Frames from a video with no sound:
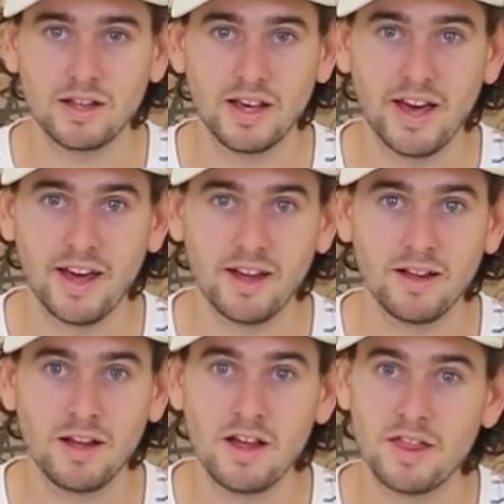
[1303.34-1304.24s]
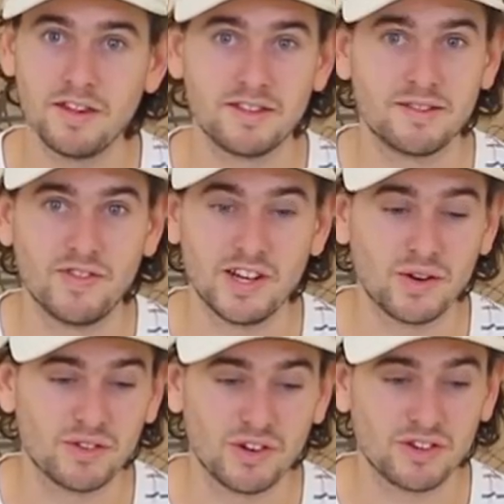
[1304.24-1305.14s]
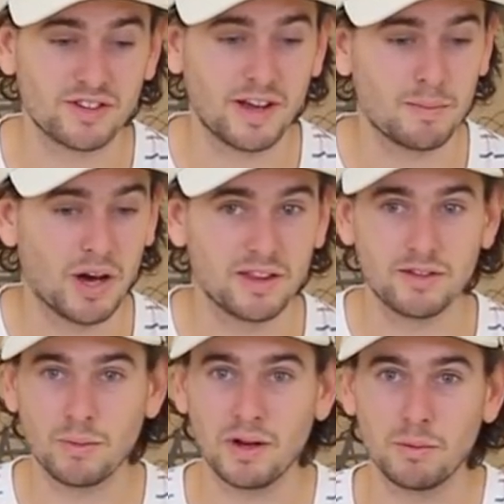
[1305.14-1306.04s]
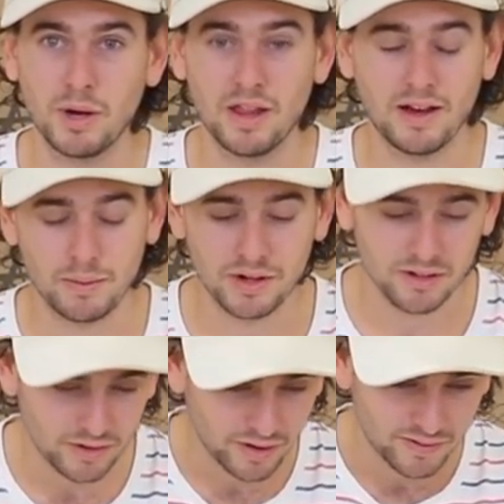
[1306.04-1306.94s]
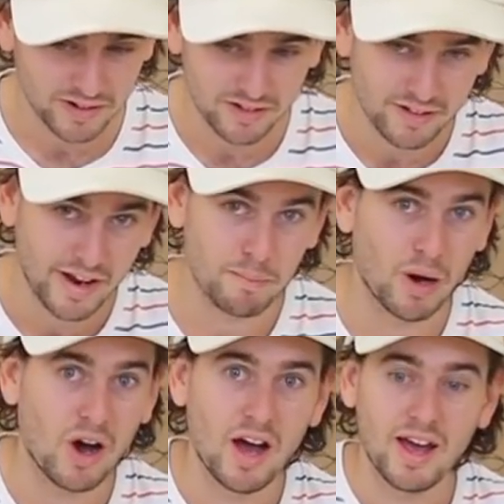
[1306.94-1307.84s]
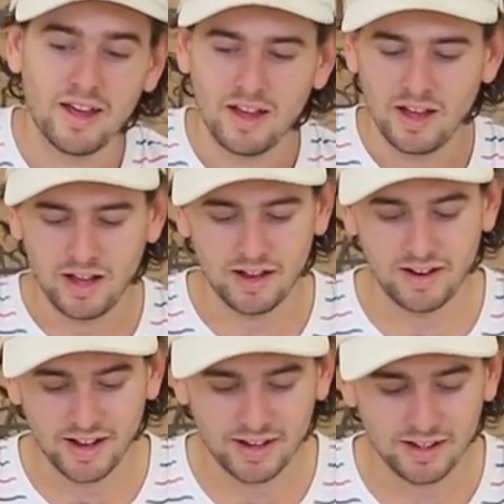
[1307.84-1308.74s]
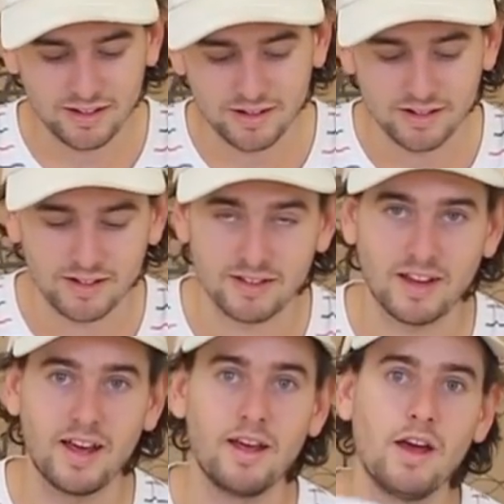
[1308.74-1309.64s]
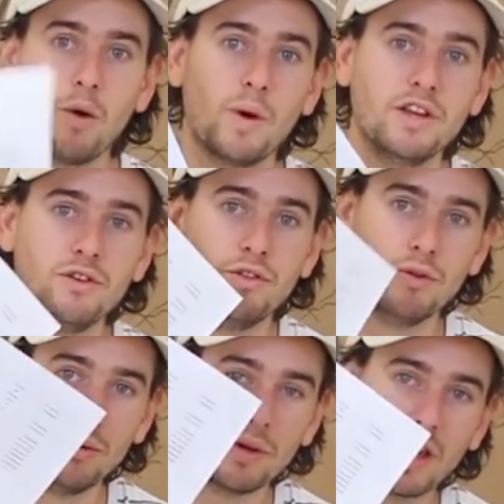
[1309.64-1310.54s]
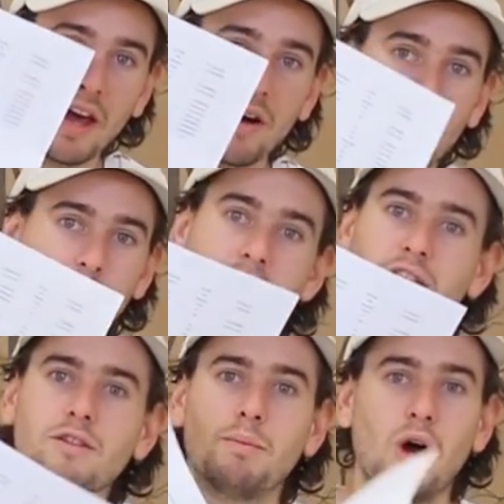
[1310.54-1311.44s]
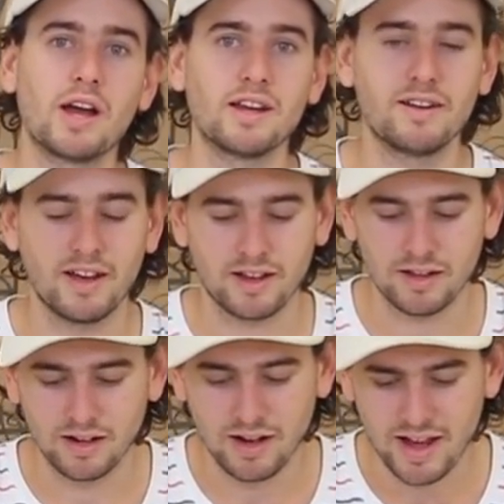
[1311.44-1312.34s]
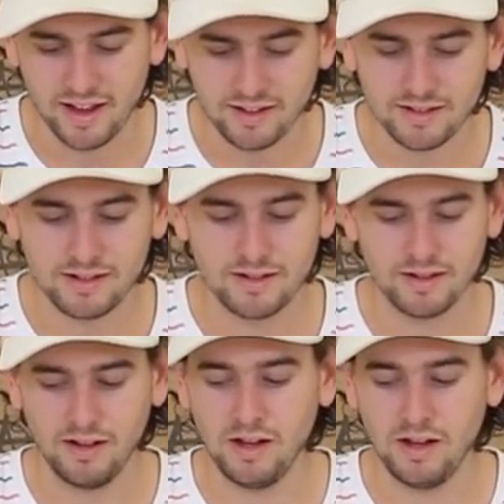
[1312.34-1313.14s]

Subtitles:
Yeah, this video is not to say buy this one or buy that one. It's not even to say buy a deck. It's just to say when you do get around to buying a deck next,